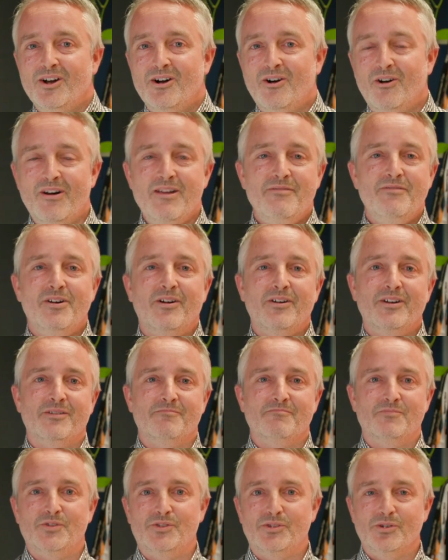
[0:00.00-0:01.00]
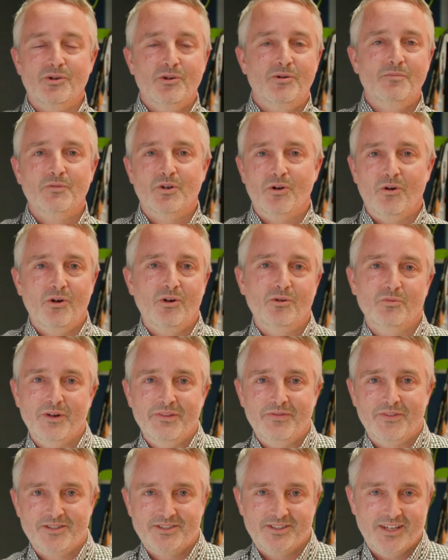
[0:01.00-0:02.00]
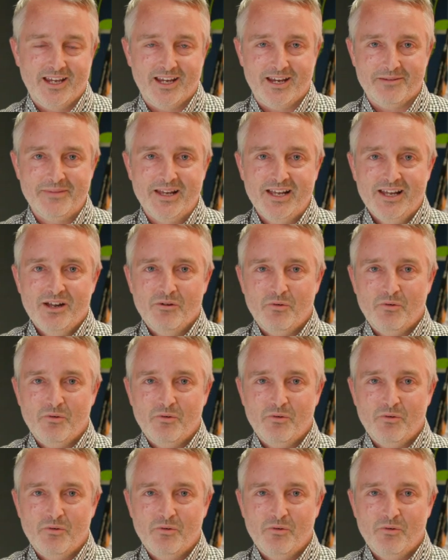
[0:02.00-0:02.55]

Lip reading: or even on a Zoom call with the team,